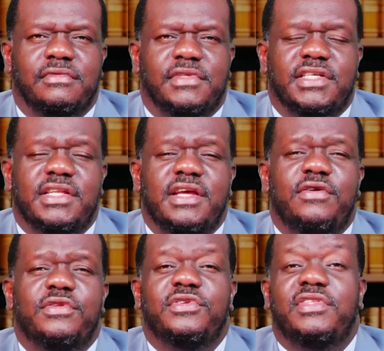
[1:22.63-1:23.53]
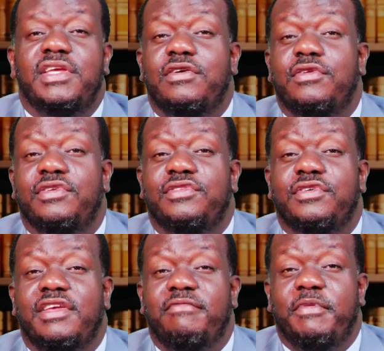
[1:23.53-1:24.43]
It's an error to think God does
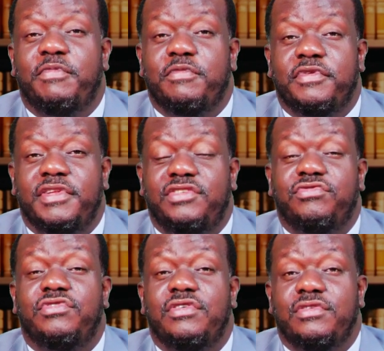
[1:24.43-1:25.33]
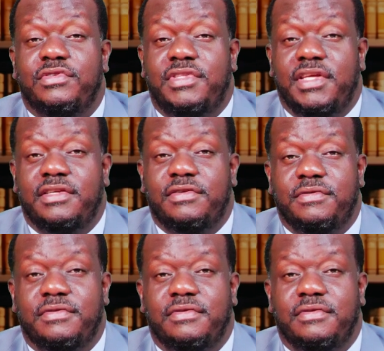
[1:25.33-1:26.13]
not give people money. It's wrong to think so.